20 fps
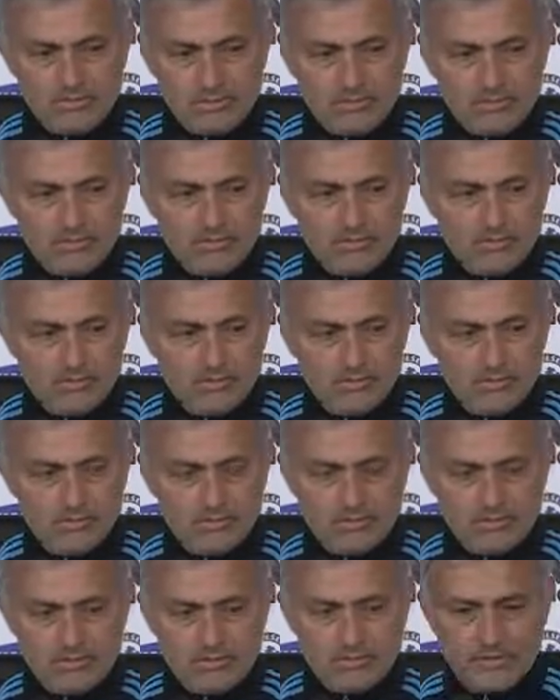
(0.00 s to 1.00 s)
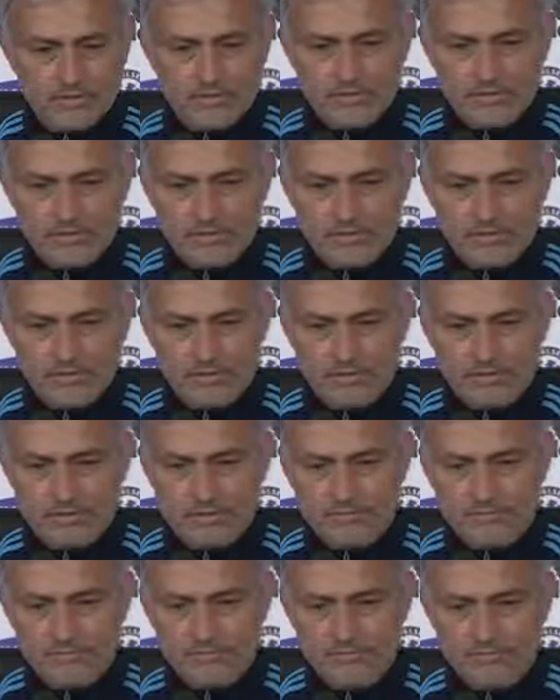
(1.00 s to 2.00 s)
the difficulties of every
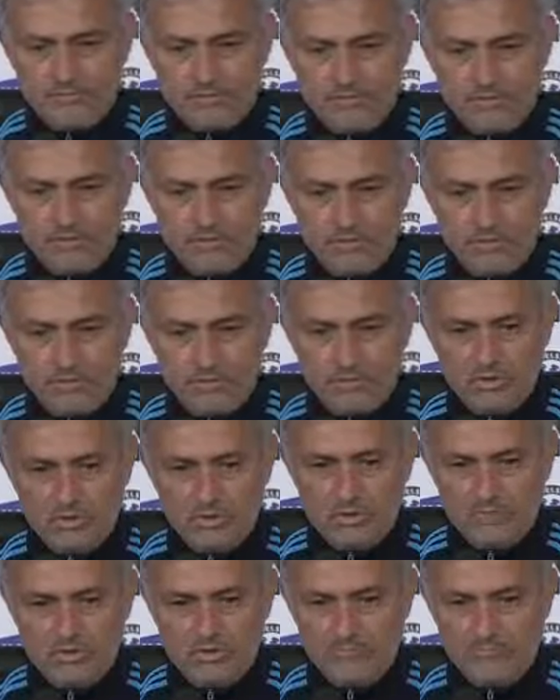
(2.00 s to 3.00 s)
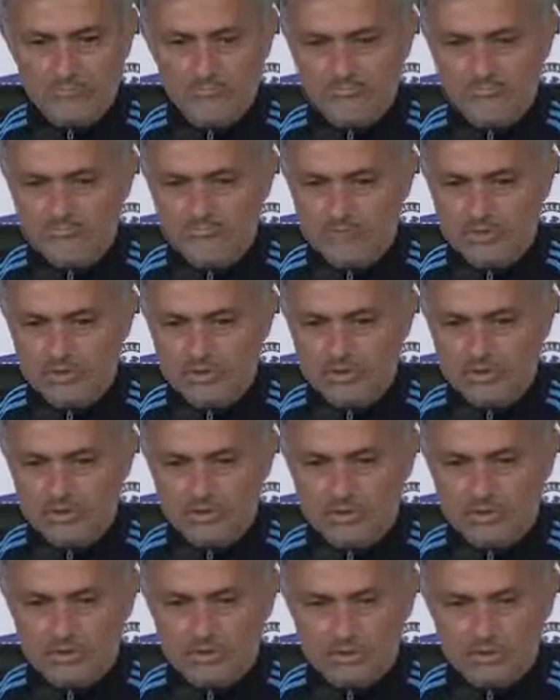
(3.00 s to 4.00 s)
match without him.
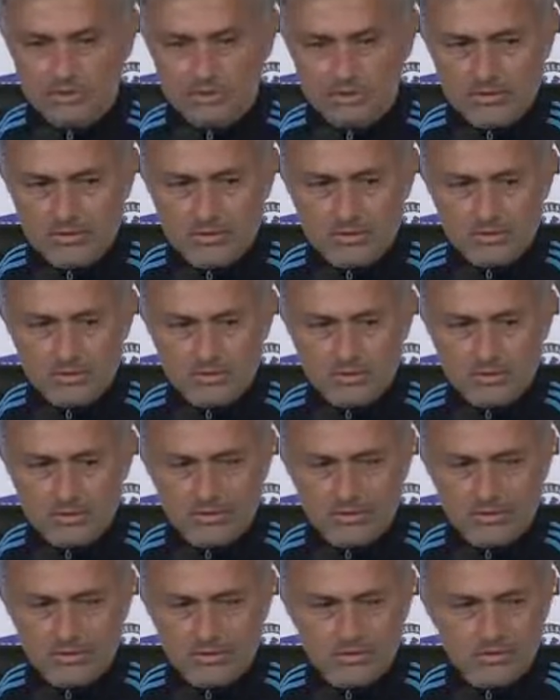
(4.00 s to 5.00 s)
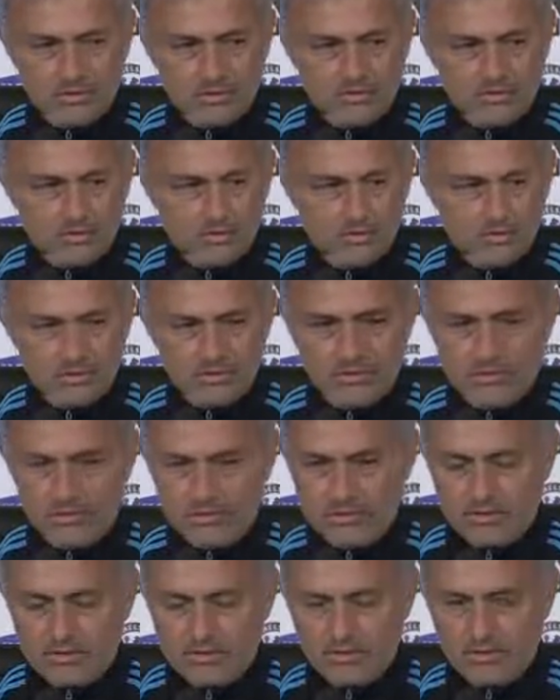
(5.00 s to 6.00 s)
Remy did well for
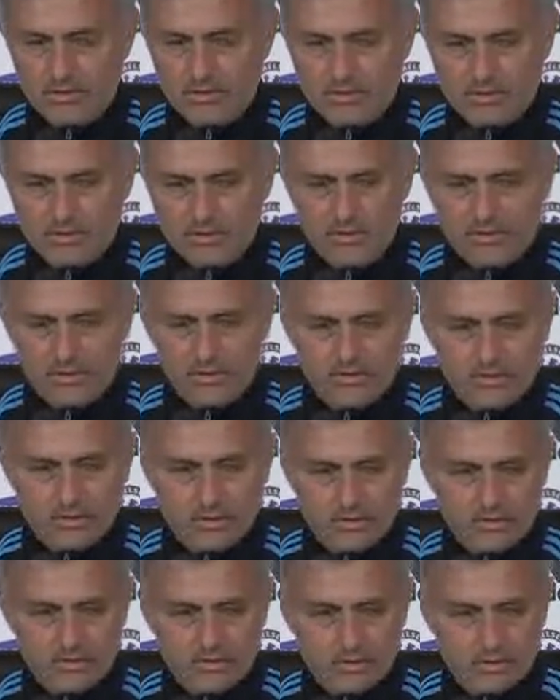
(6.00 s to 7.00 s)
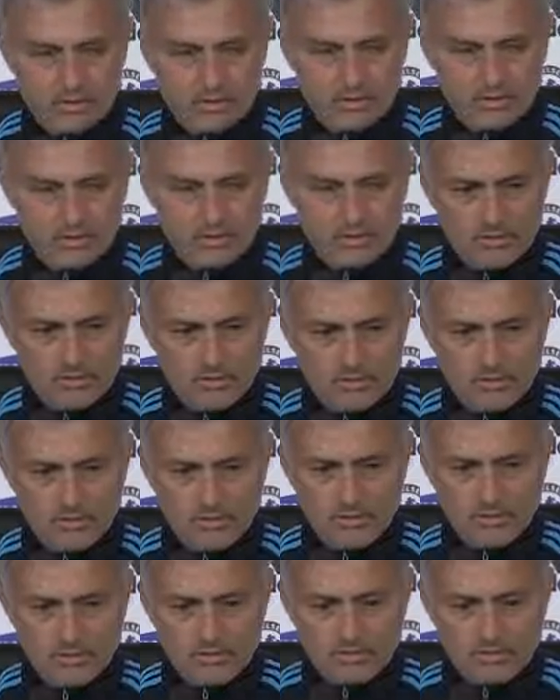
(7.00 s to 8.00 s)
us, Didier is doing well for us.
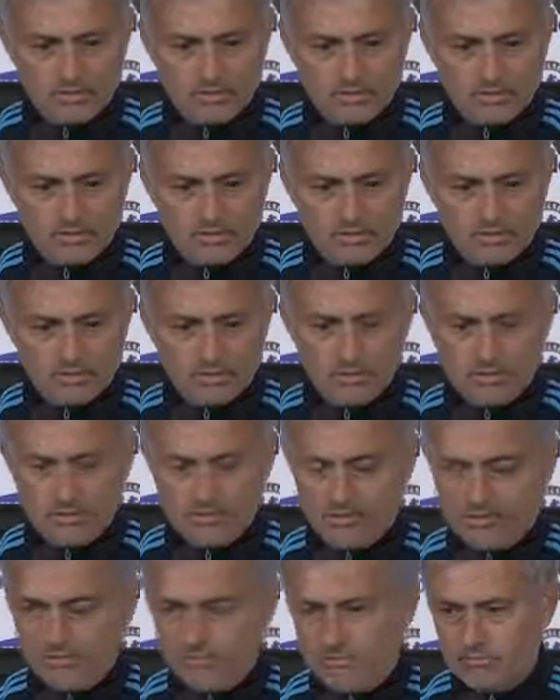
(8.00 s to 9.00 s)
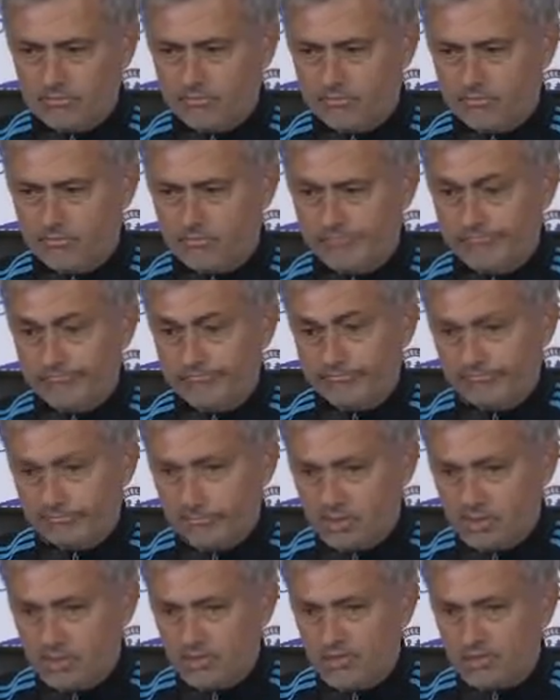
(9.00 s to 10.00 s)
The team
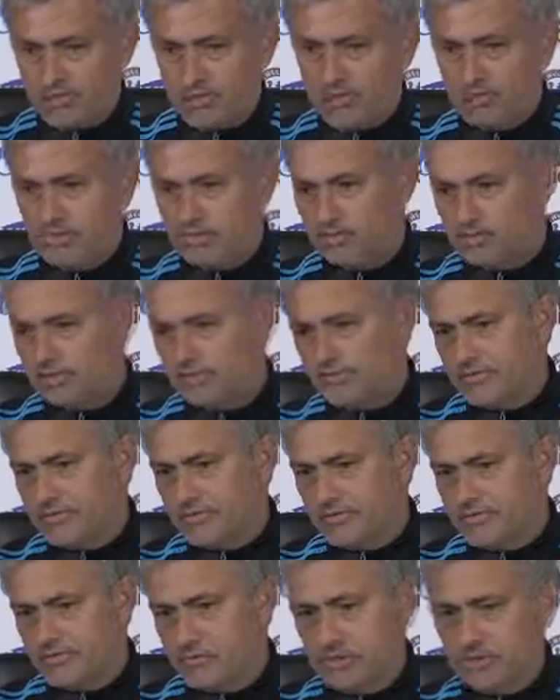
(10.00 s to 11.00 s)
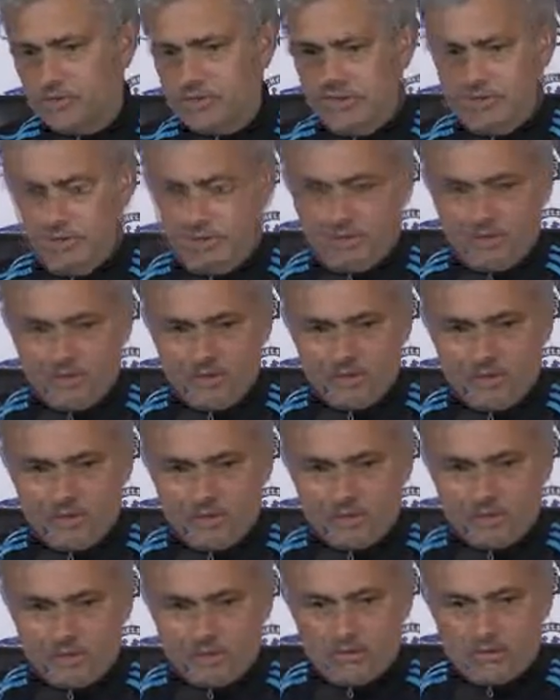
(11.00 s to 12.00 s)
is playing in a different way
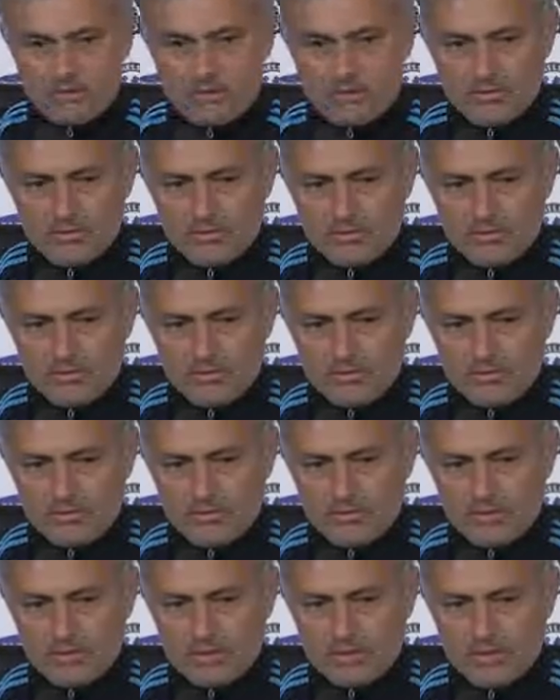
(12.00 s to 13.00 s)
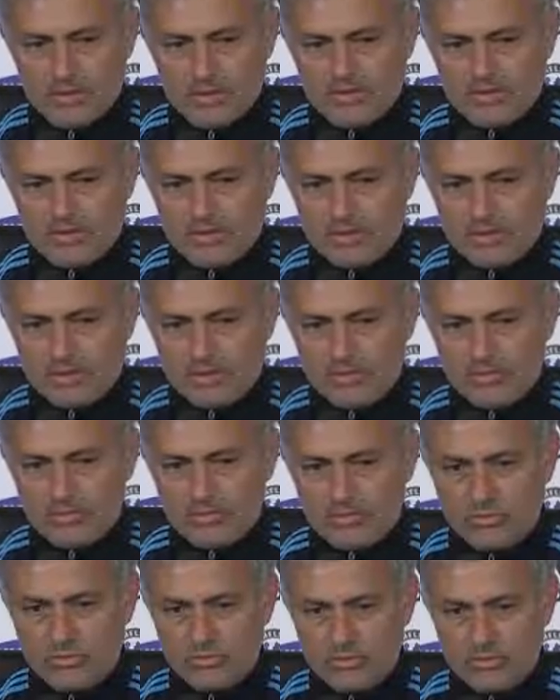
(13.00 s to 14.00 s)
to adapt to
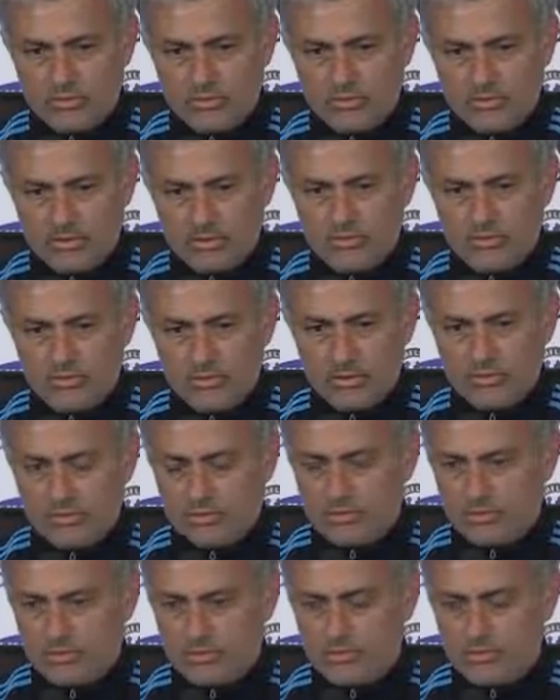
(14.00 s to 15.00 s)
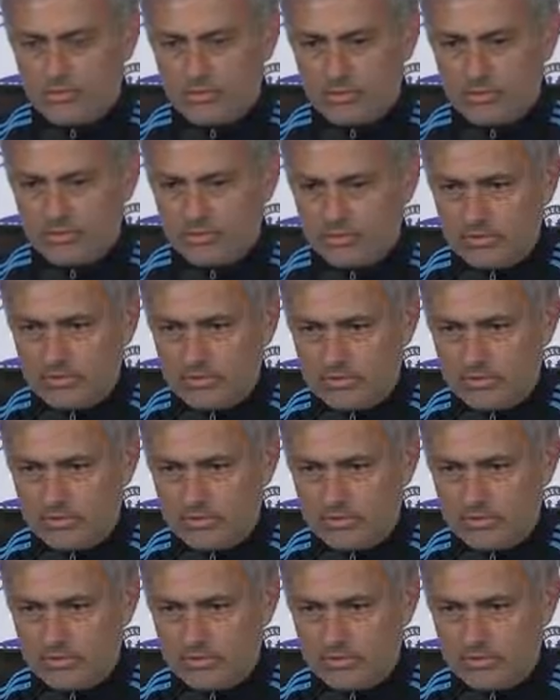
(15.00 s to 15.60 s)
it too, but we are doing our job.